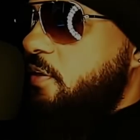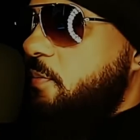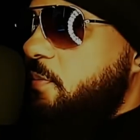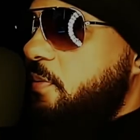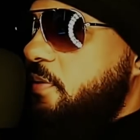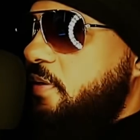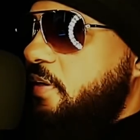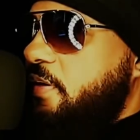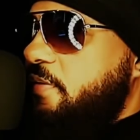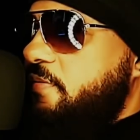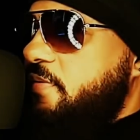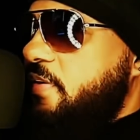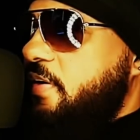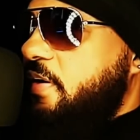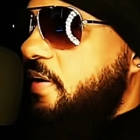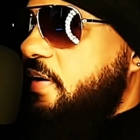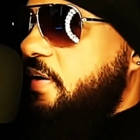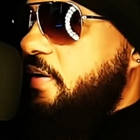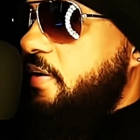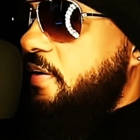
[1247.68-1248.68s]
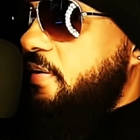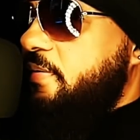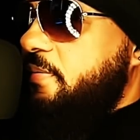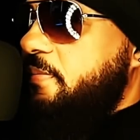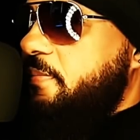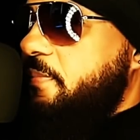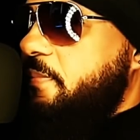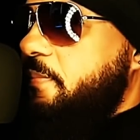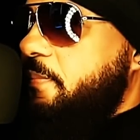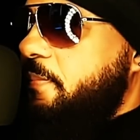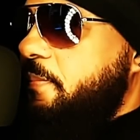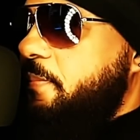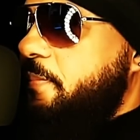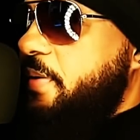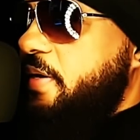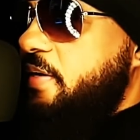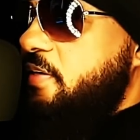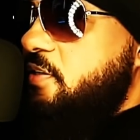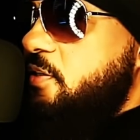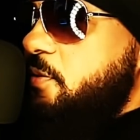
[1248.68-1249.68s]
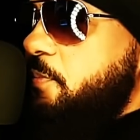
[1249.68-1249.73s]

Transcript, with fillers: to believe that based